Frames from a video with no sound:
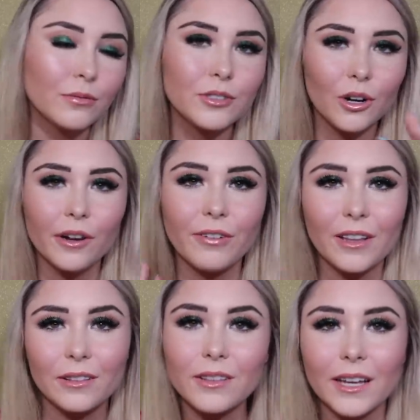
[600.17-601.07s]
So sorry if
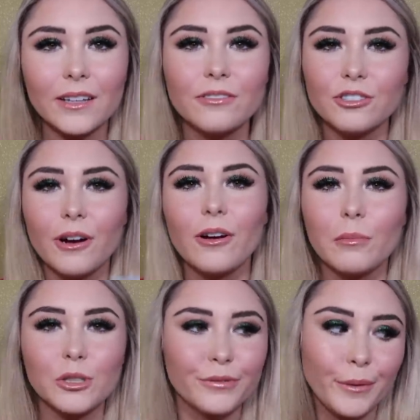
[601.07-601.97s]
I like left you out.
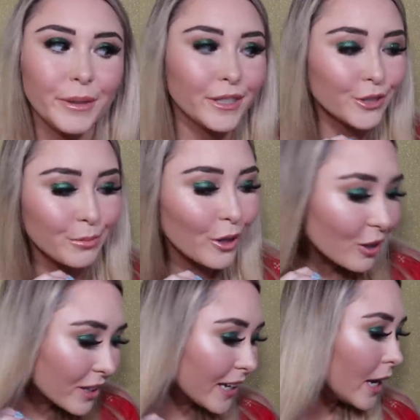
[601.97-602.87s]
I'm just filming this super
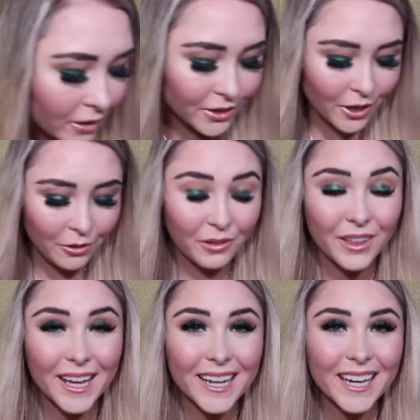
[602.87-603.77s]
early. So
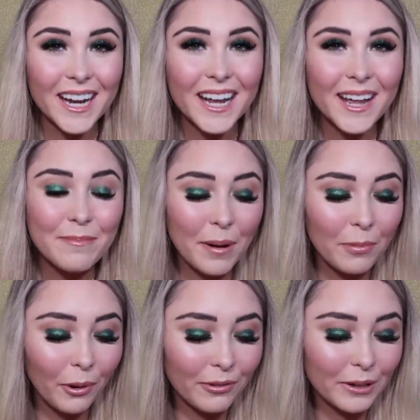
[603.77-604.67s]
then my
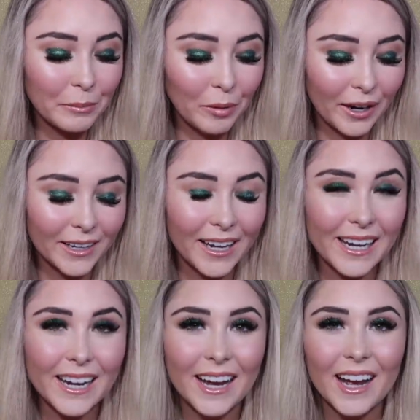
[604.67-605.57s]
boyfriend
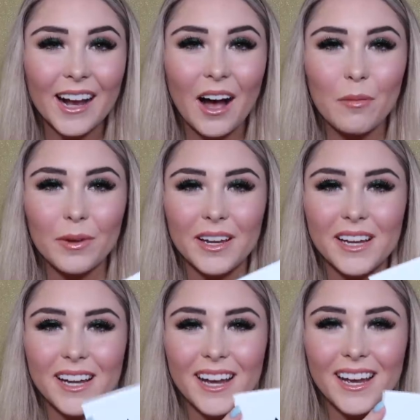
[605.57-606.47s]
Brandon got
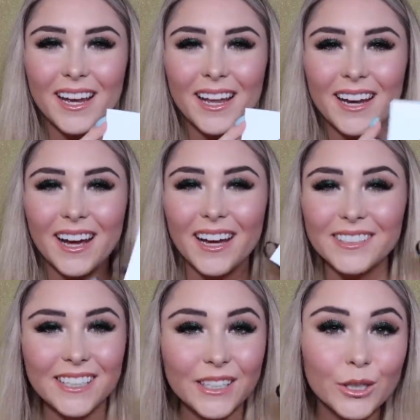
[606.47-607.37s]
me an
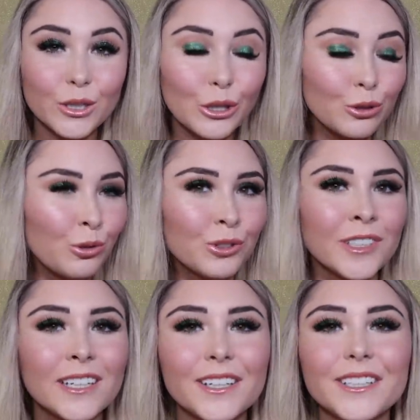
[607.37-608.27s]
Adina's jewels
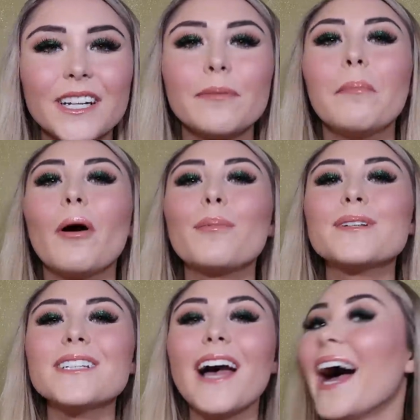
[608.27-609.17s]
necklace, and I've been
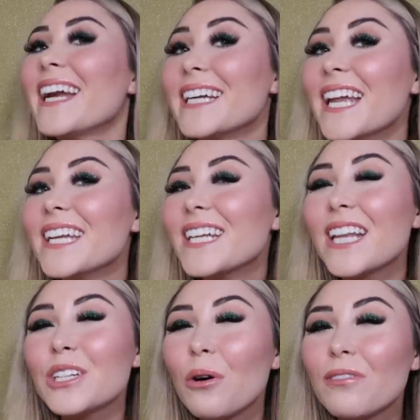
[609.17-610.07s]
purposely hiding it
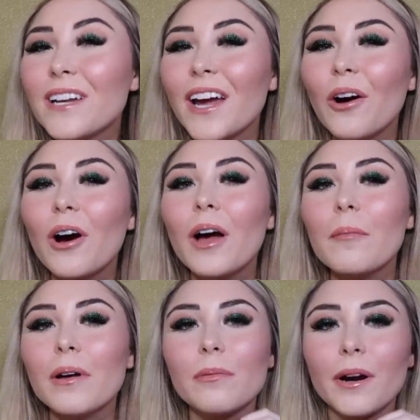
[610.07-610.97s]
this whole video,
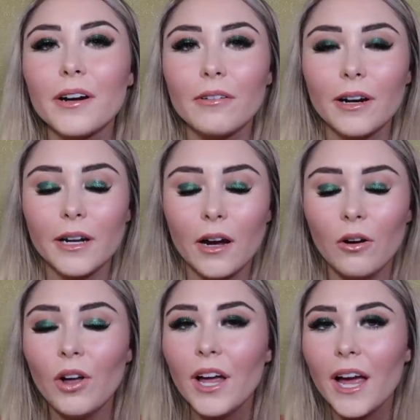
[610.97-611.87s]
but I'm wearing it right
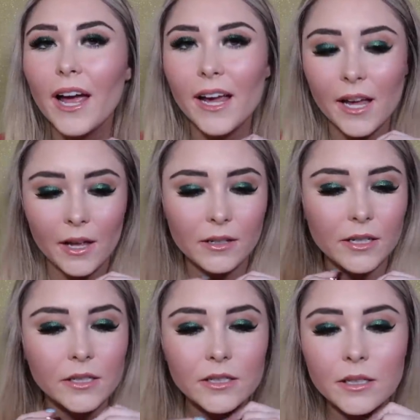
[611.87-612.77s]
now. And
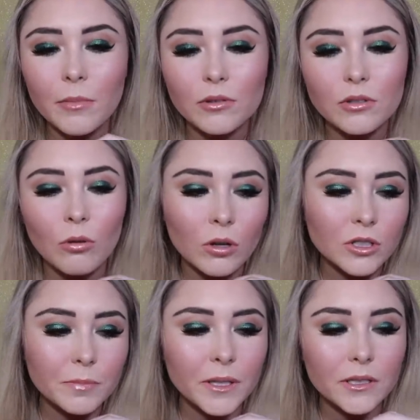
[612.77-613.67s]
it is the most
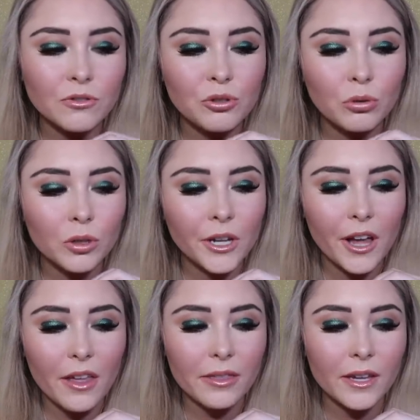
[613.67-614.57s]
gorgeous piece of
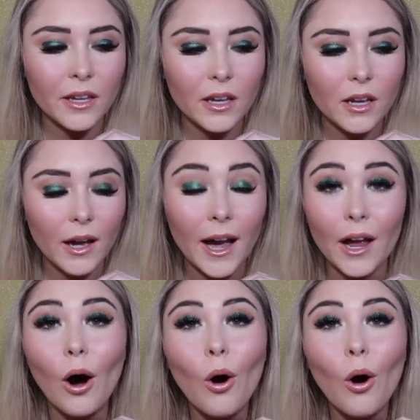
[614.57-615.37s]
jewelry I think I